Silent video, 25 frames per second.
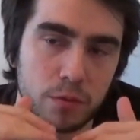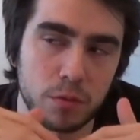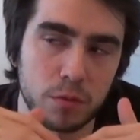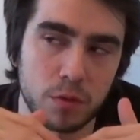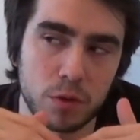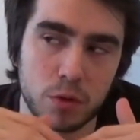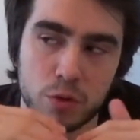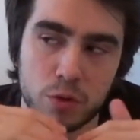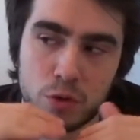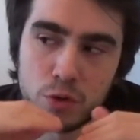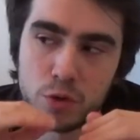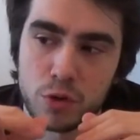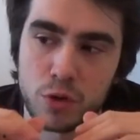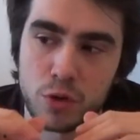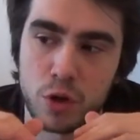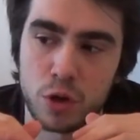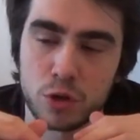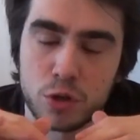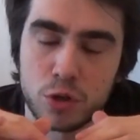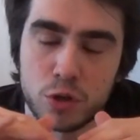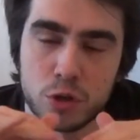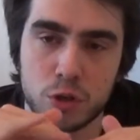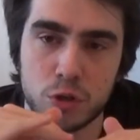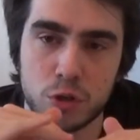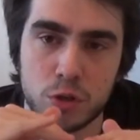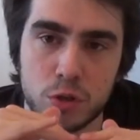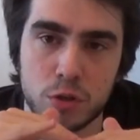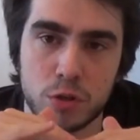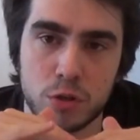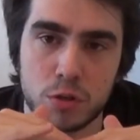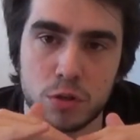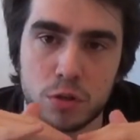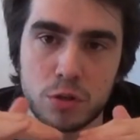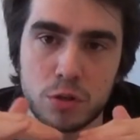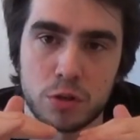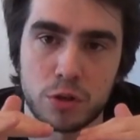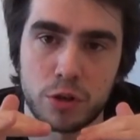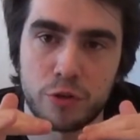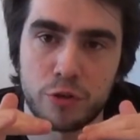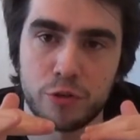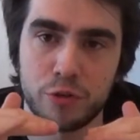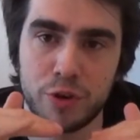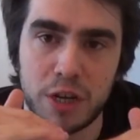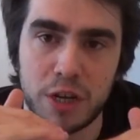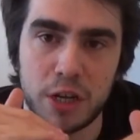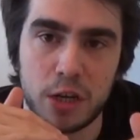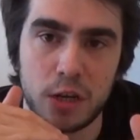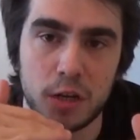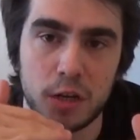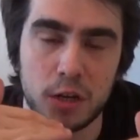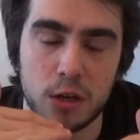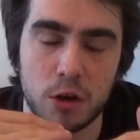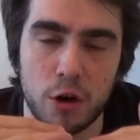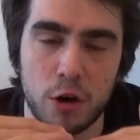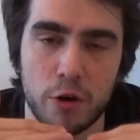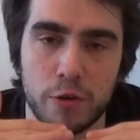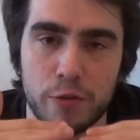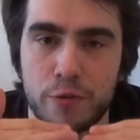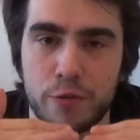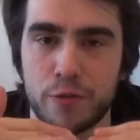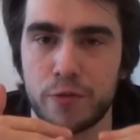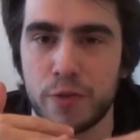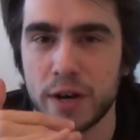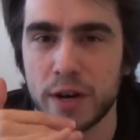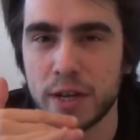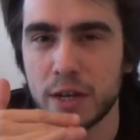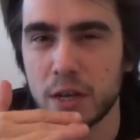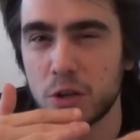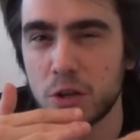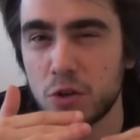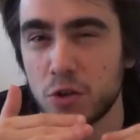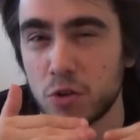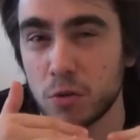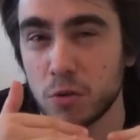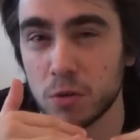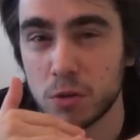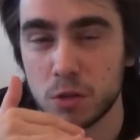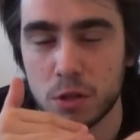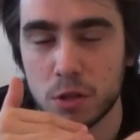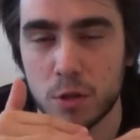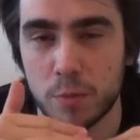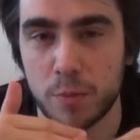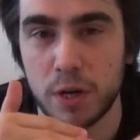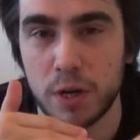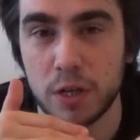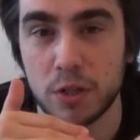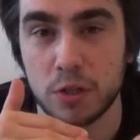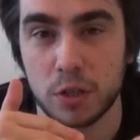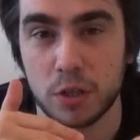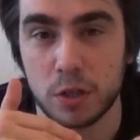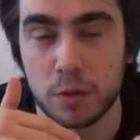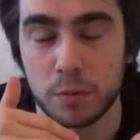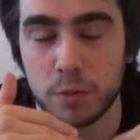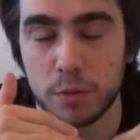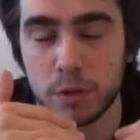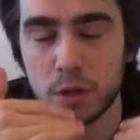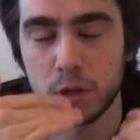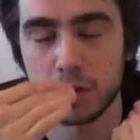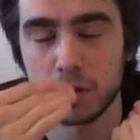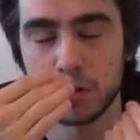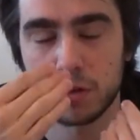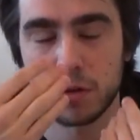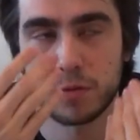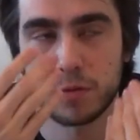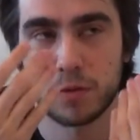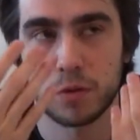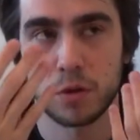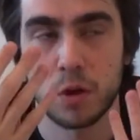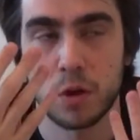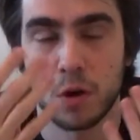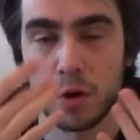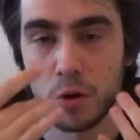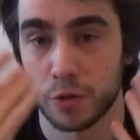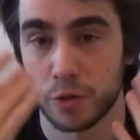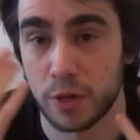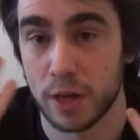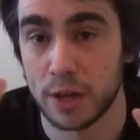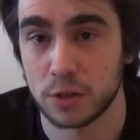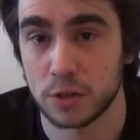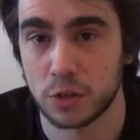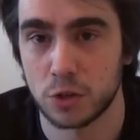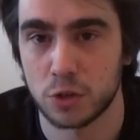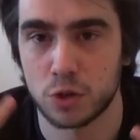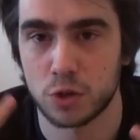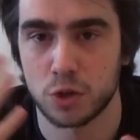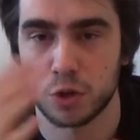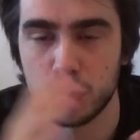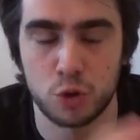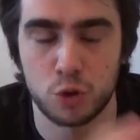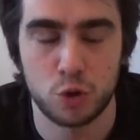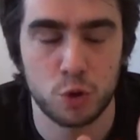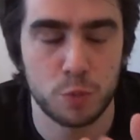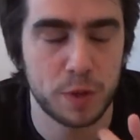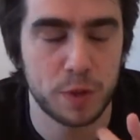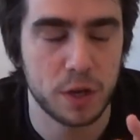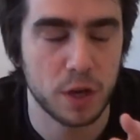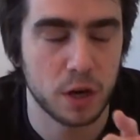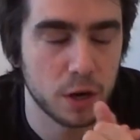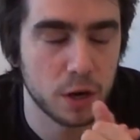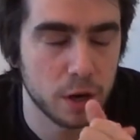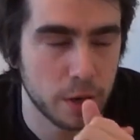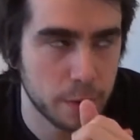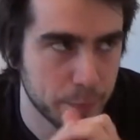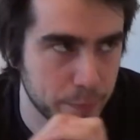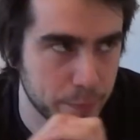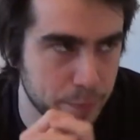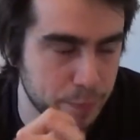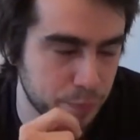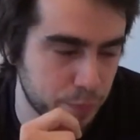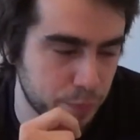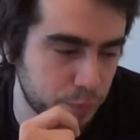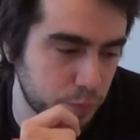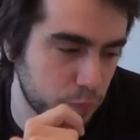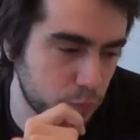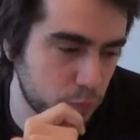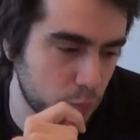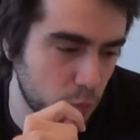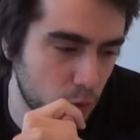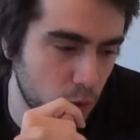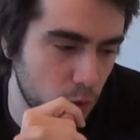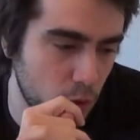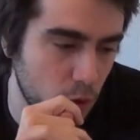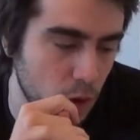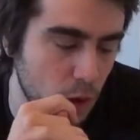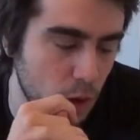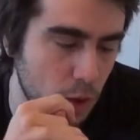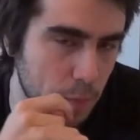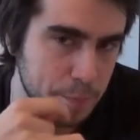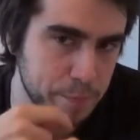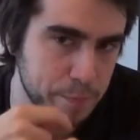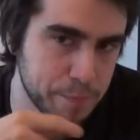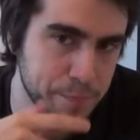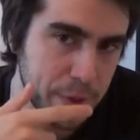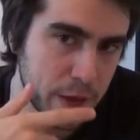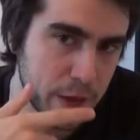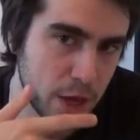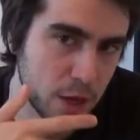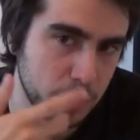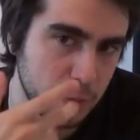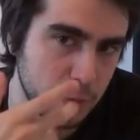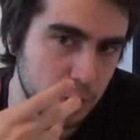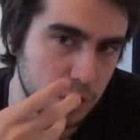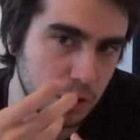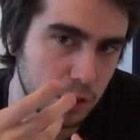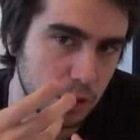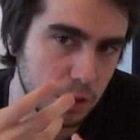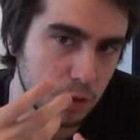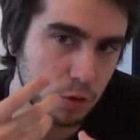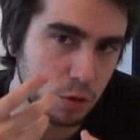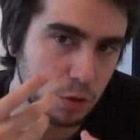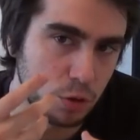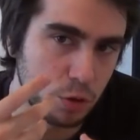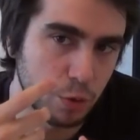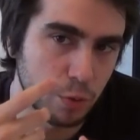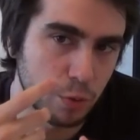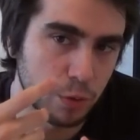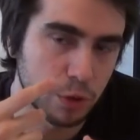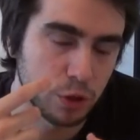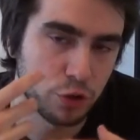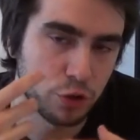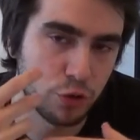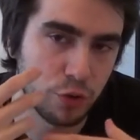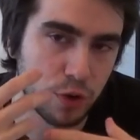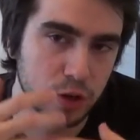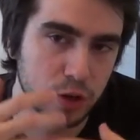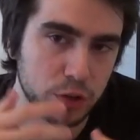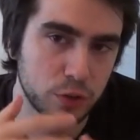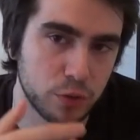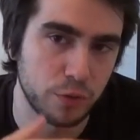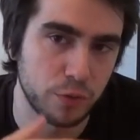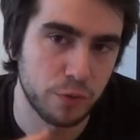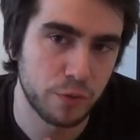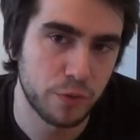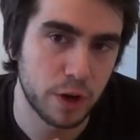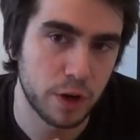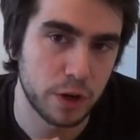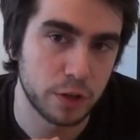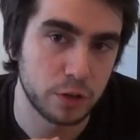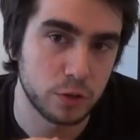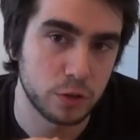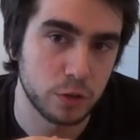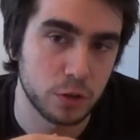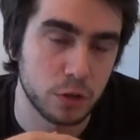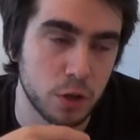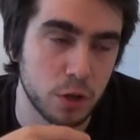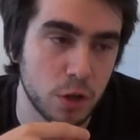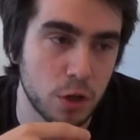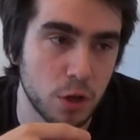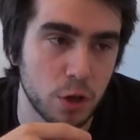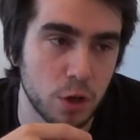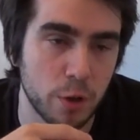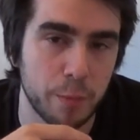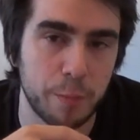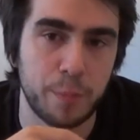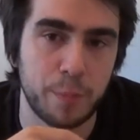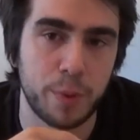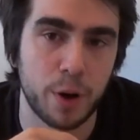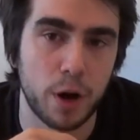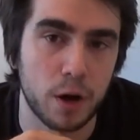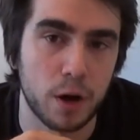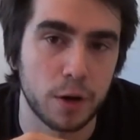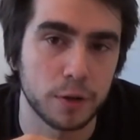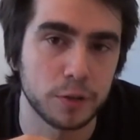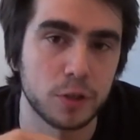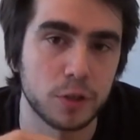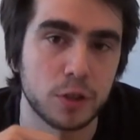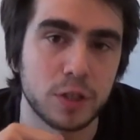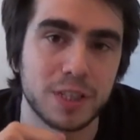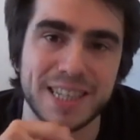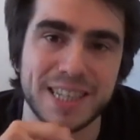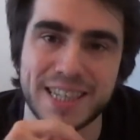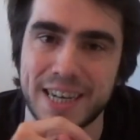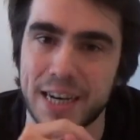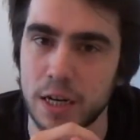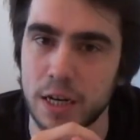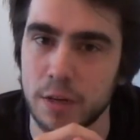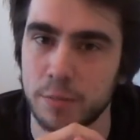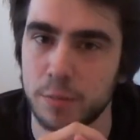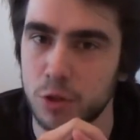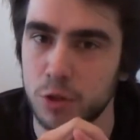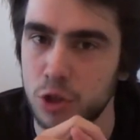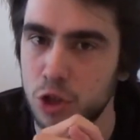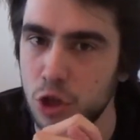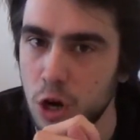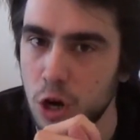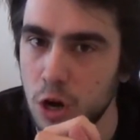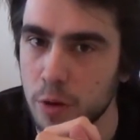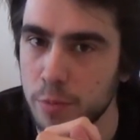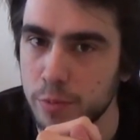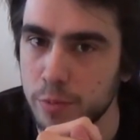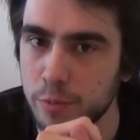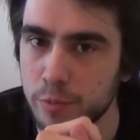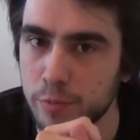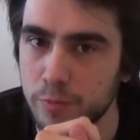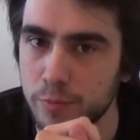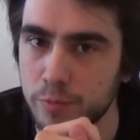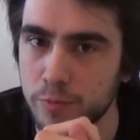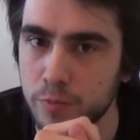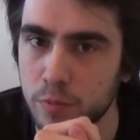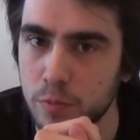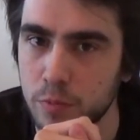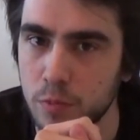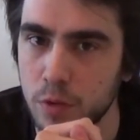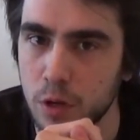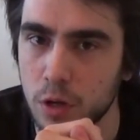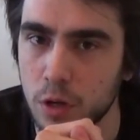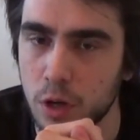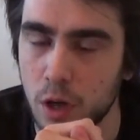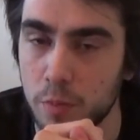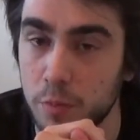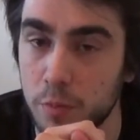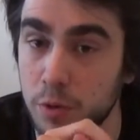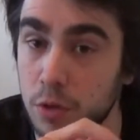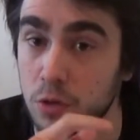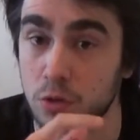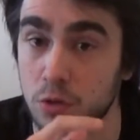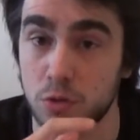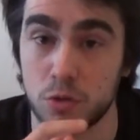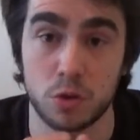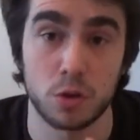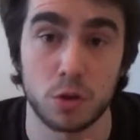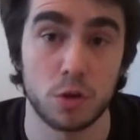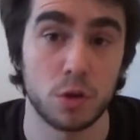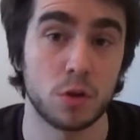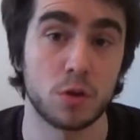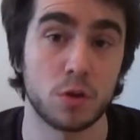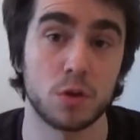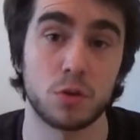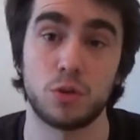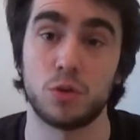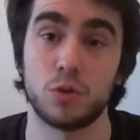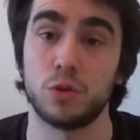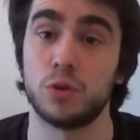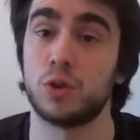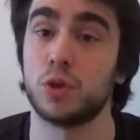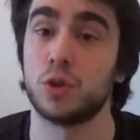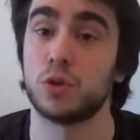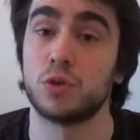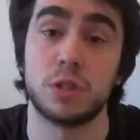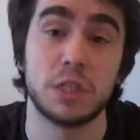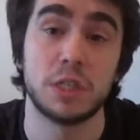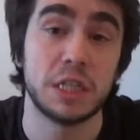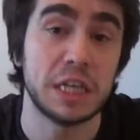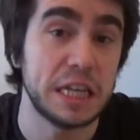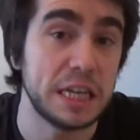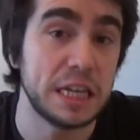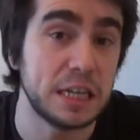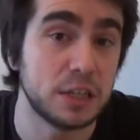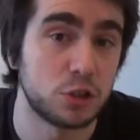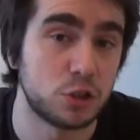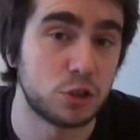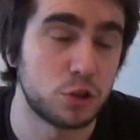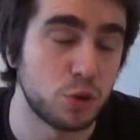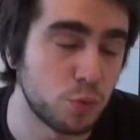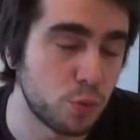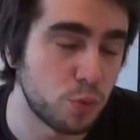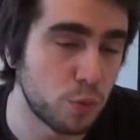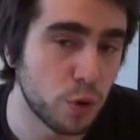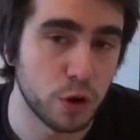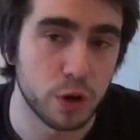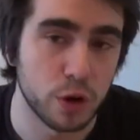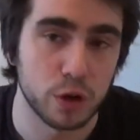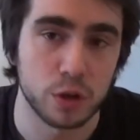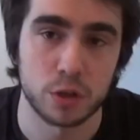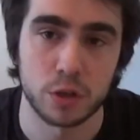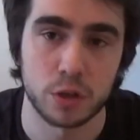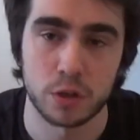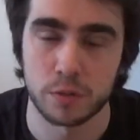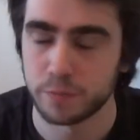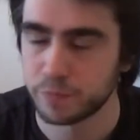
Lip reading: a certain degree of financial stability because of thanks to the UBI, maybe you will try to find a part-time job, okay, because you don't need to work